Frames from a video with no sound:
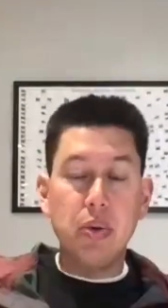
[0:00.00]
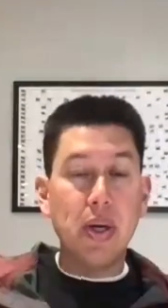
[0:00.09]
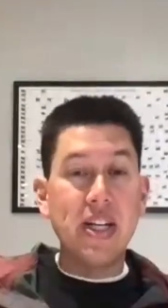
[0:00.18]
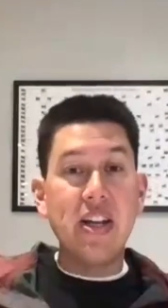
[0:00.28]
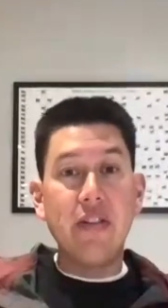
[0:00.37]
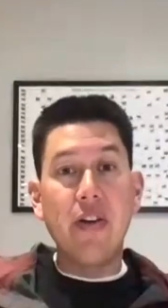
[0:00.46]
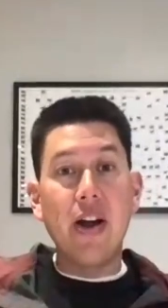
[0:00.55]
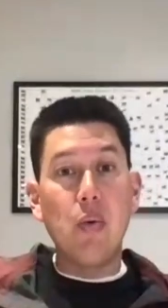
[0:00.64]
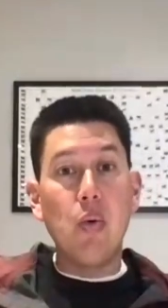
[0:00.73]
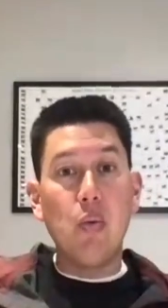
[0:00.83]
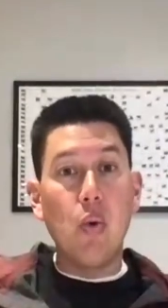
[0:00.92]
to
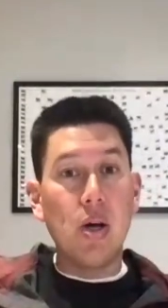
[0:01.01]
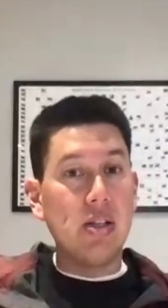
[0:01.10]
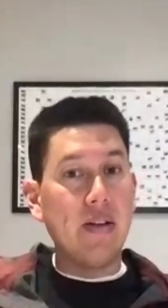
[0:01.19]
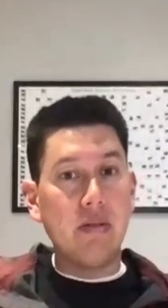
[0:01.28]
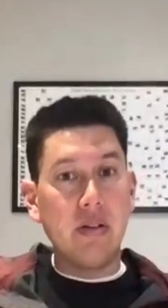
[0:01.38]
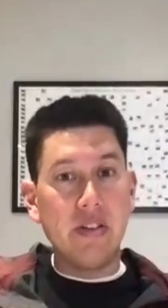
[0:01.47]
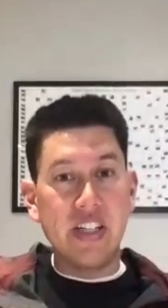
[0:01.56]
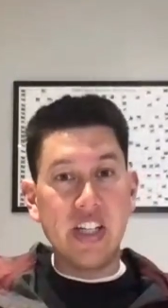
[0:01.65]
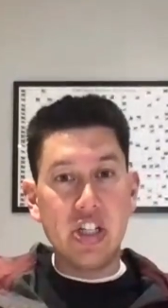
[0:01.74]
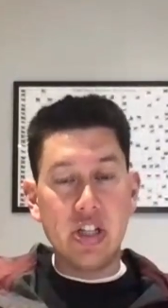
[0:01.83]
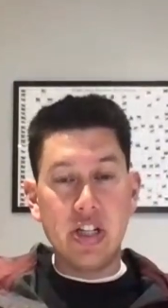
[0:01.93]
identify what level of
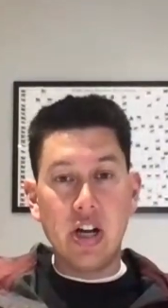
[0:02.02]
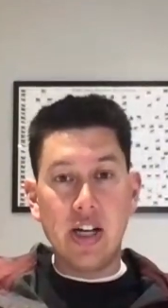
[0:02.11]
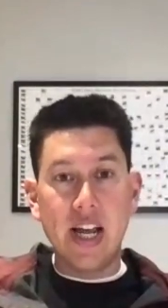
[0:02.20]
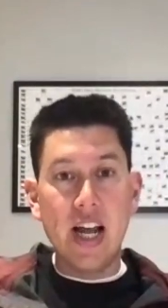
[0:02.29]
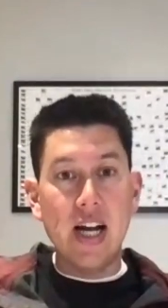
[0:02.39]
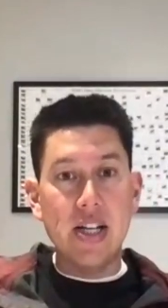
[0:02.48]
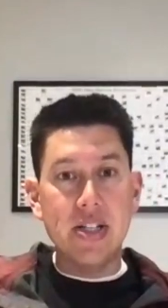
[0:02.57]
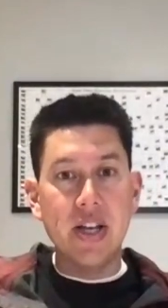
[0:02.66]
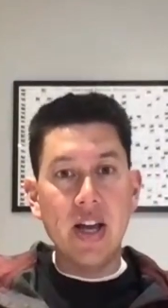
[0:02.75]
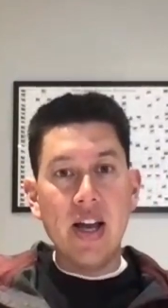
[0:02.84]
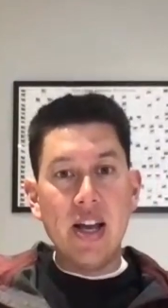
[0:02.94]
ignition the dog has,